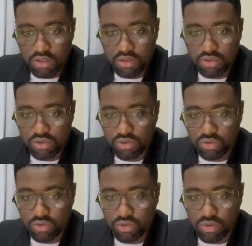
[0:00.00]

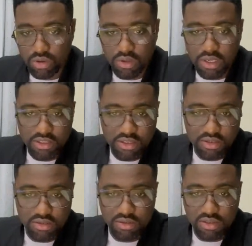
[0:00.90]
So let's
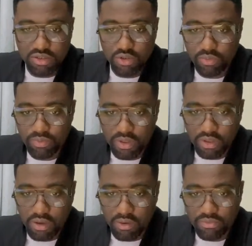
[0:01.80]
just open
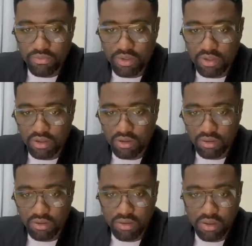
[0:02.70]

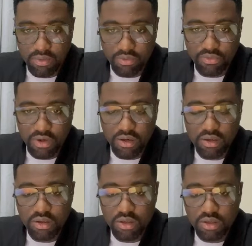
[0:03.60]
our file.
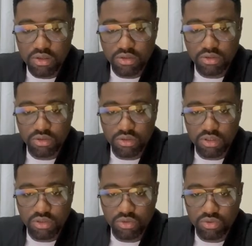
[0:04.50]

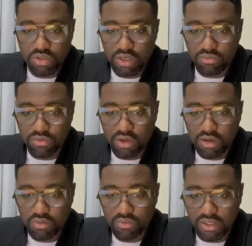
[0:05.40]
Let's go to the file,
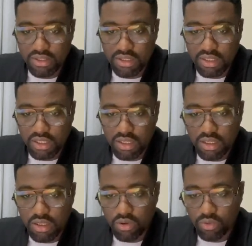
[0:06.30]
right click,
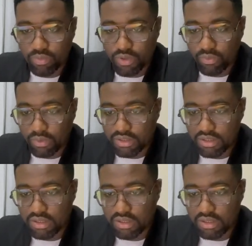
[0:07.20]
open with